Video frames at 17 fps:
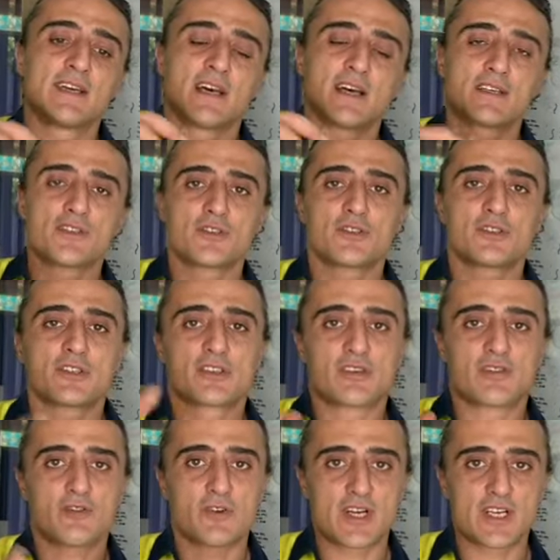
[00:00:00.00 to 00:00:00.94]
a
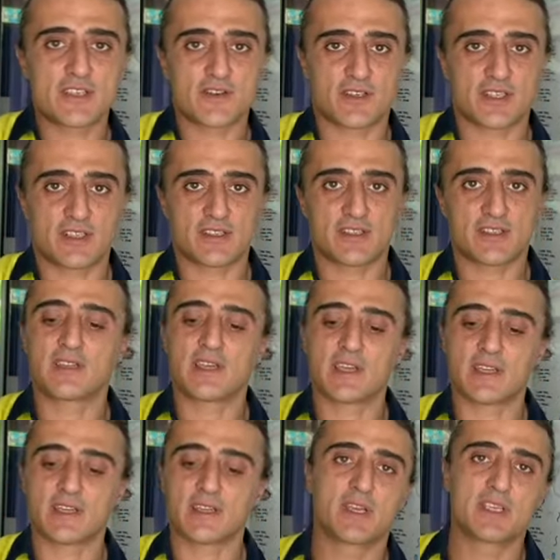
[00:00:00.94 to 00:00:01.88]
certain resonance
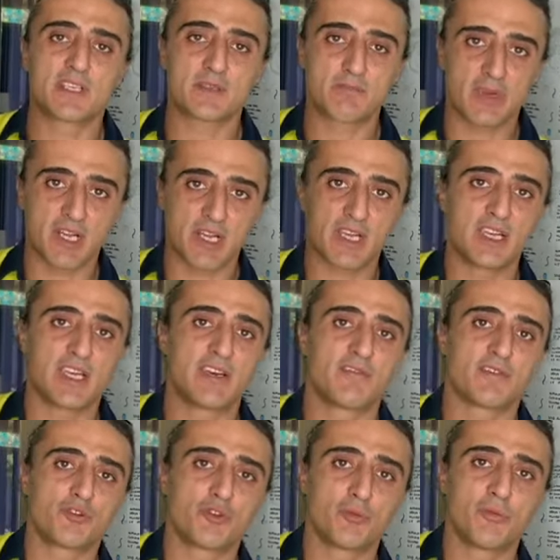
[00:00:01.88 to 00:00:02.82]
that is
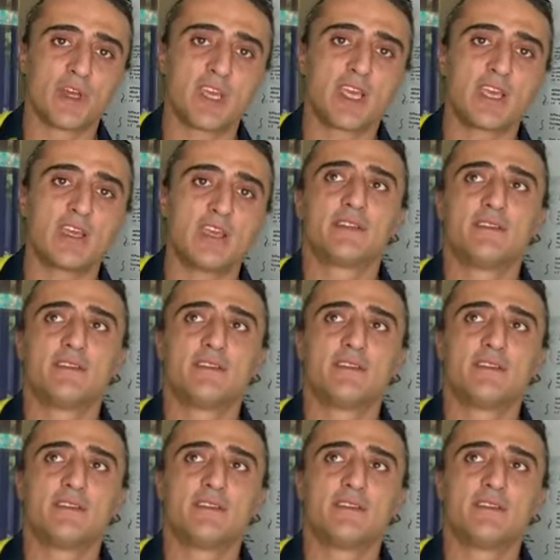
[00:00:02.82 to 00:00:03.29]
believed to be